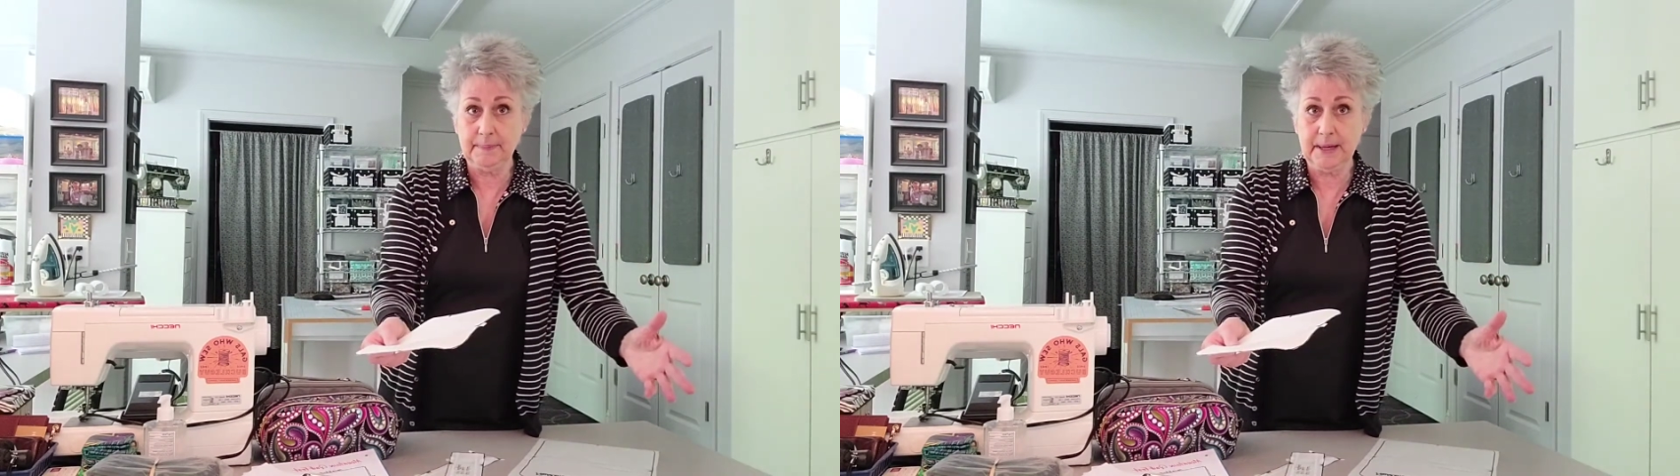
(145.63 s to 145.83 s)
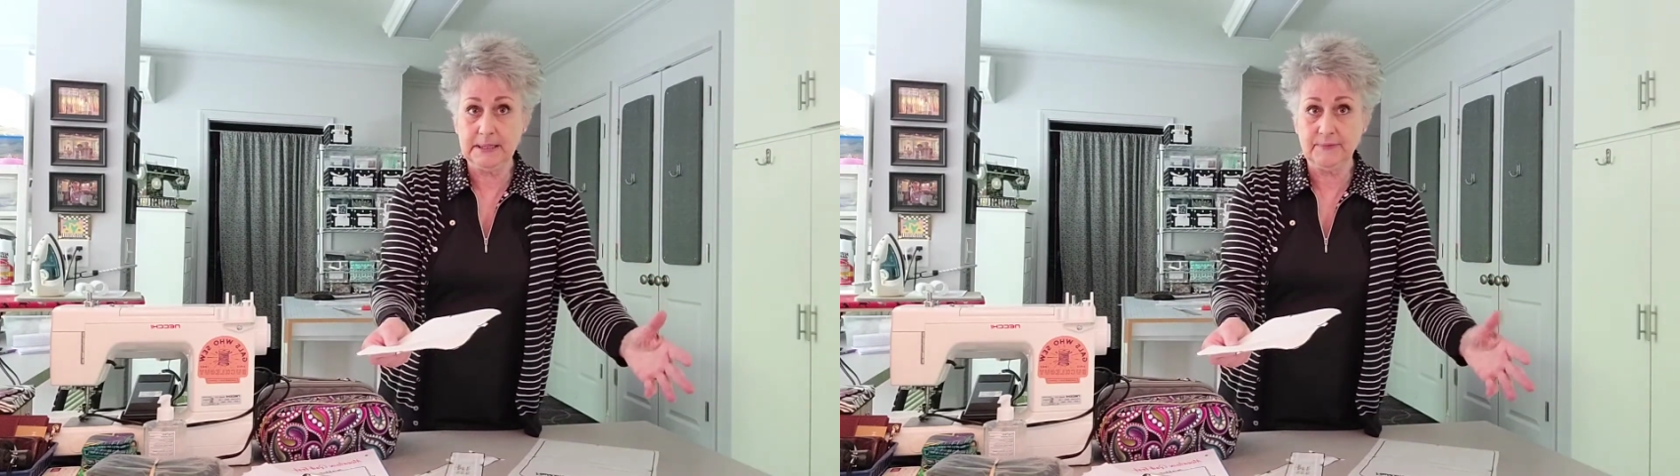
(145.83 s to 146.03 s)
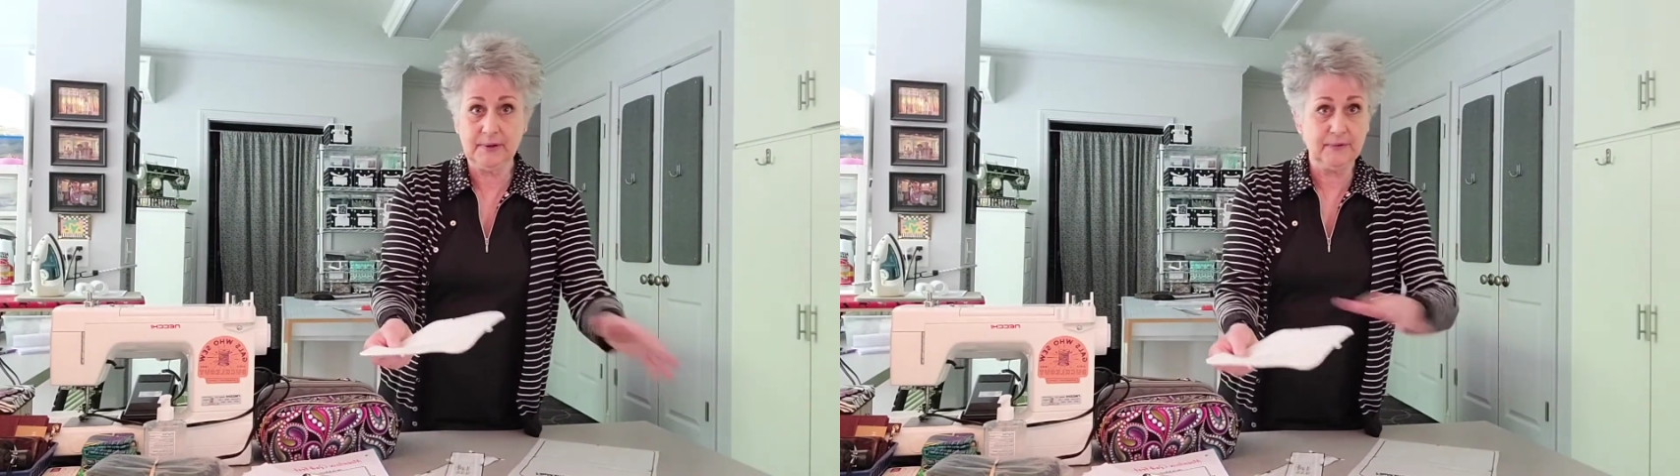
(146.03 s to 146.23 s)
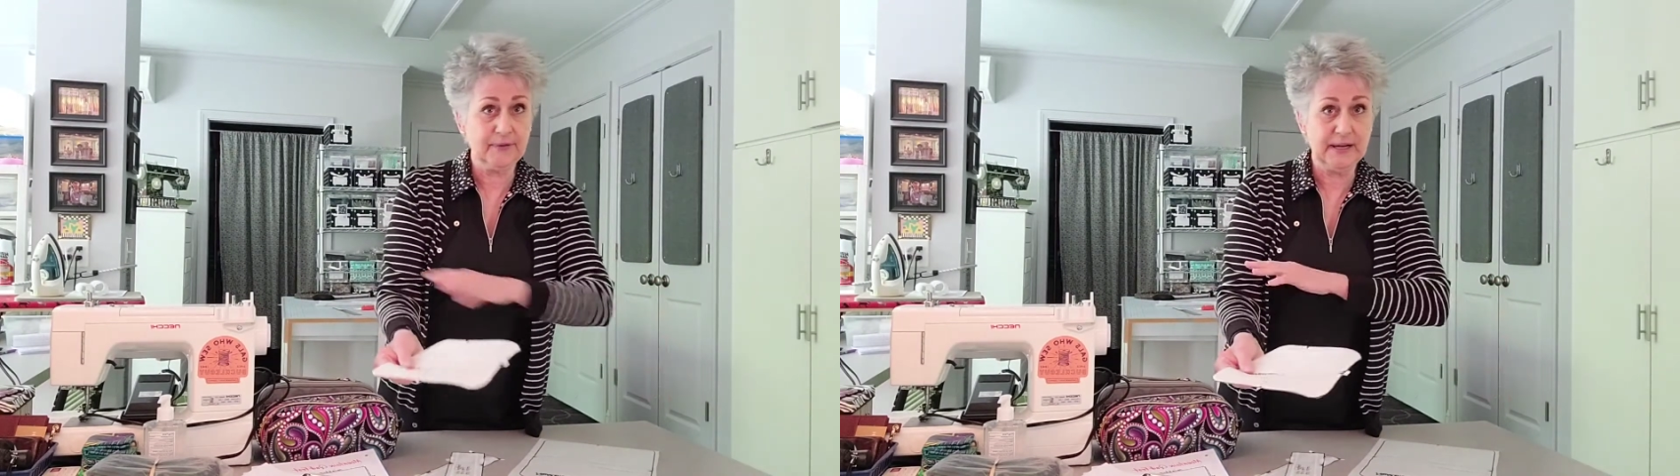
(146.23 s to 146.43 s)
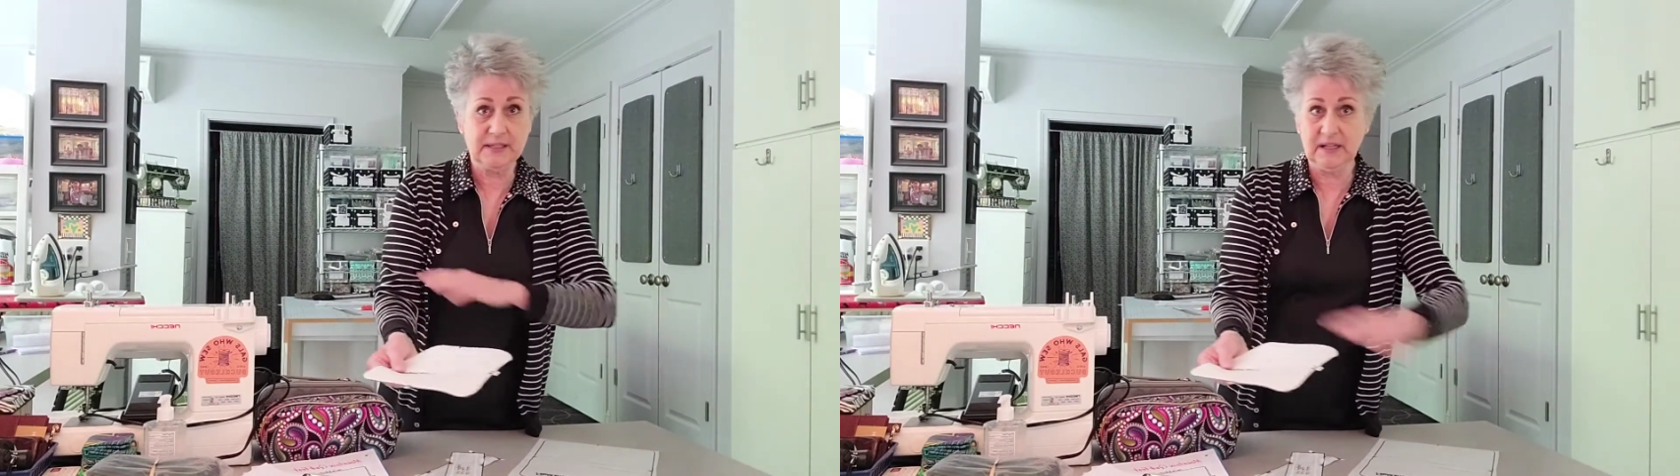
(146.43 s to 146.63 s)
a piece of
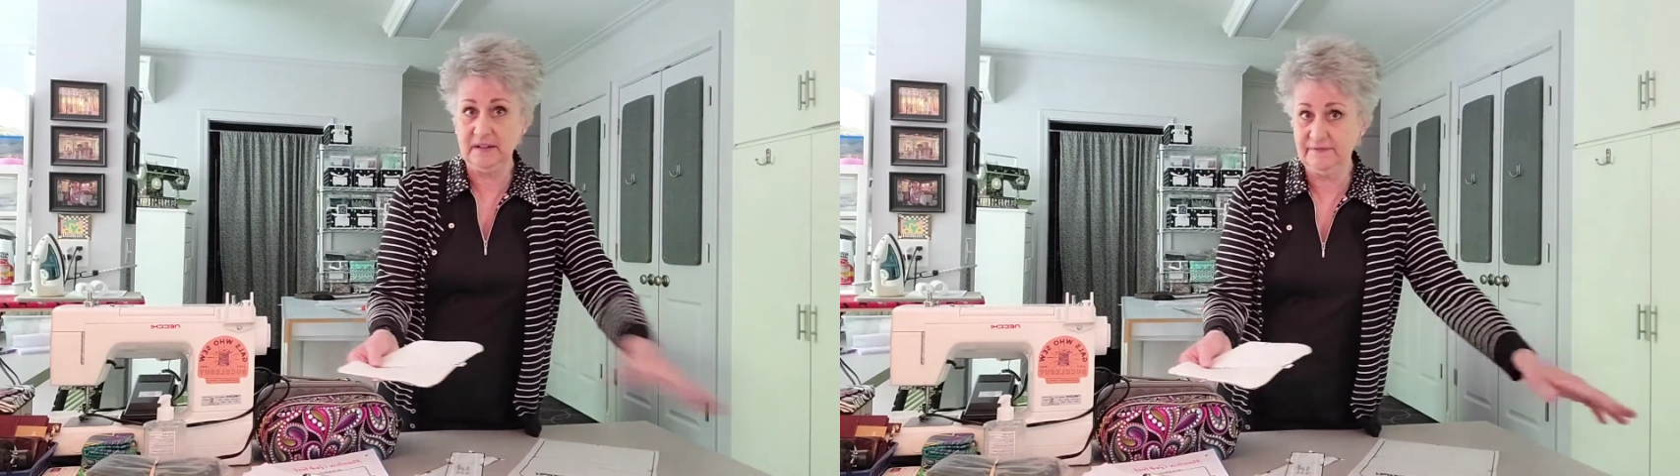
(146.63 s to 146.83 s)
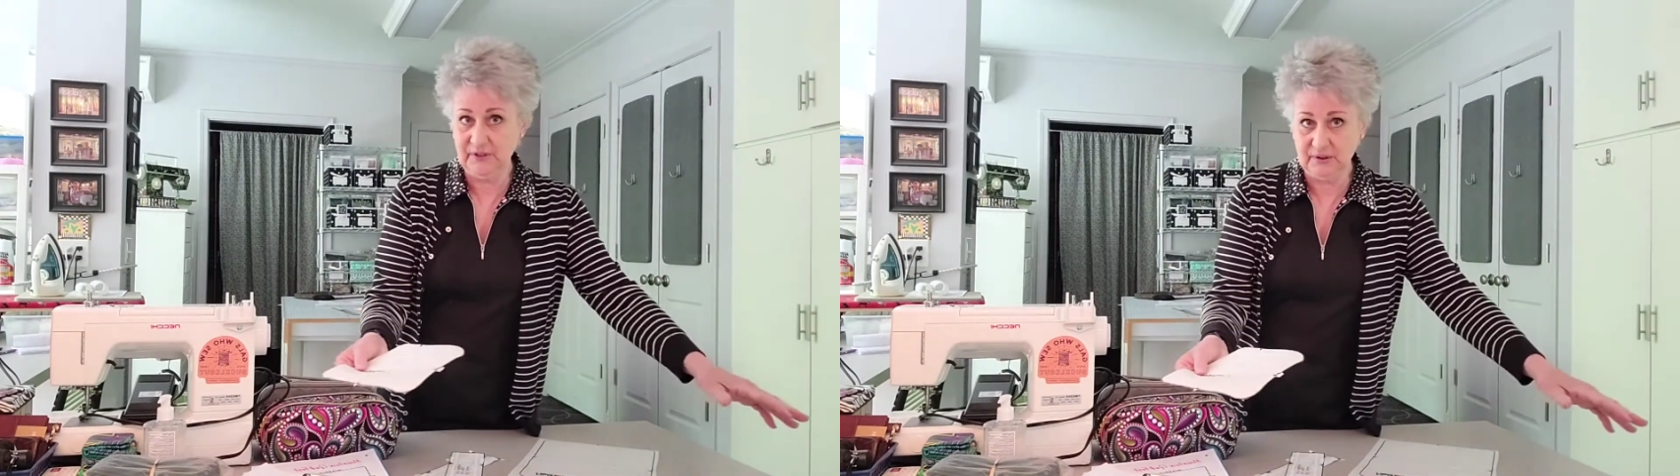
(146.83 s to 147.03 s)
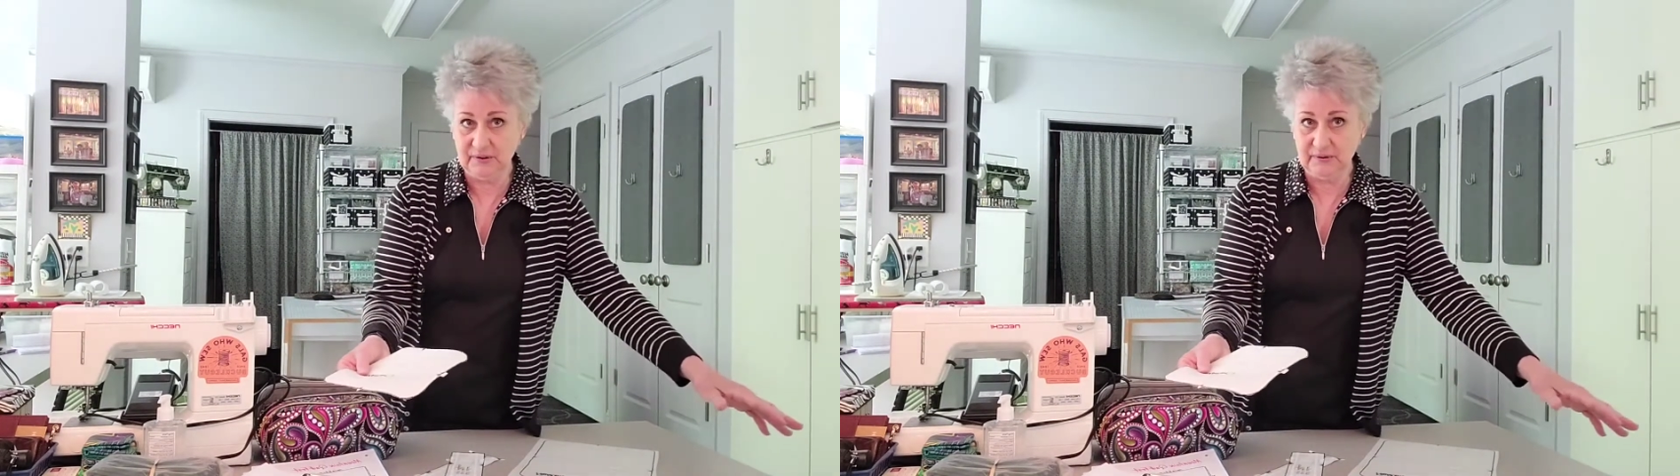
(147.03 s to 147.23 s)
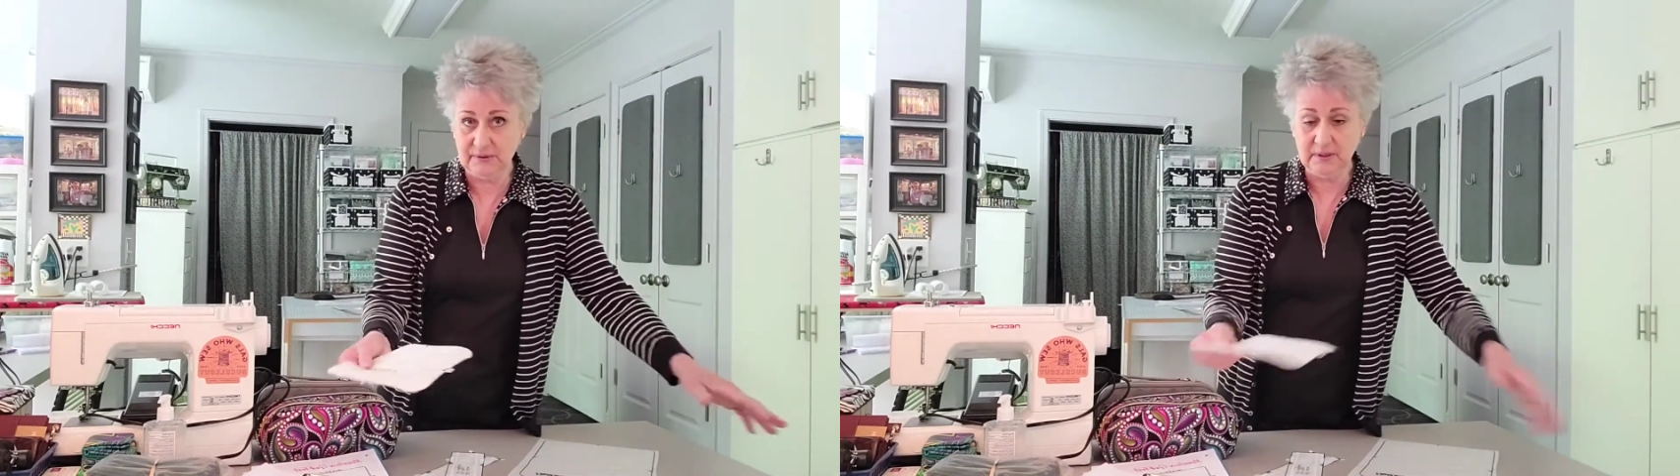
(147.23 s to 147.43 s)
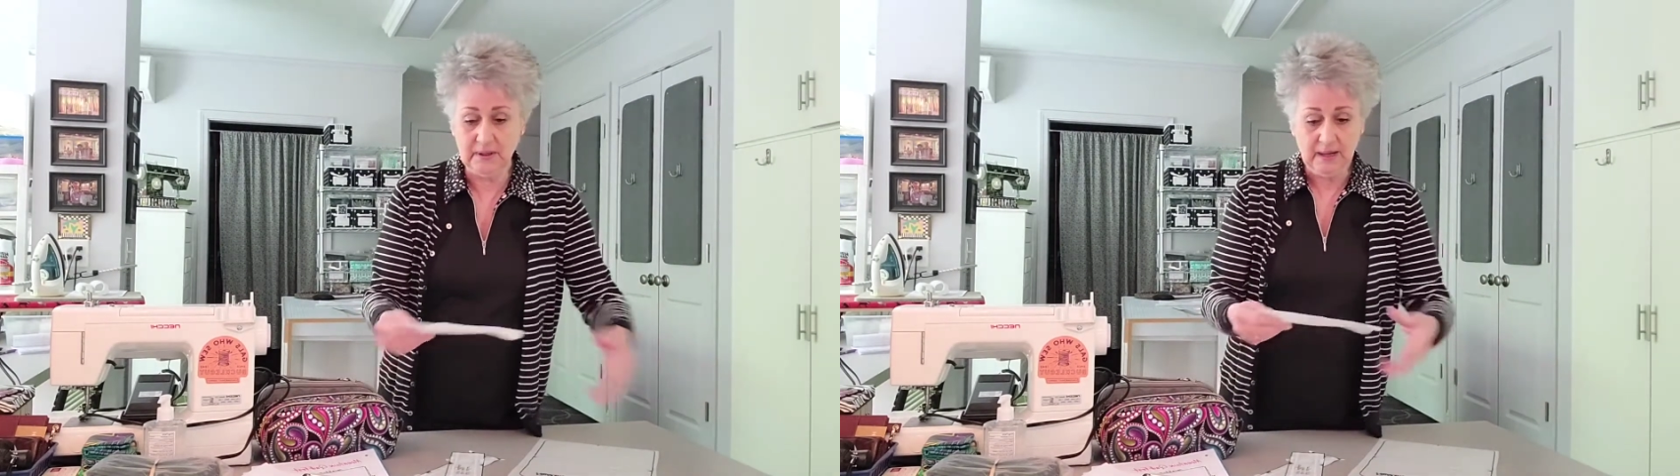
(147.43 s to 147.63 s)
interfacing and fuse.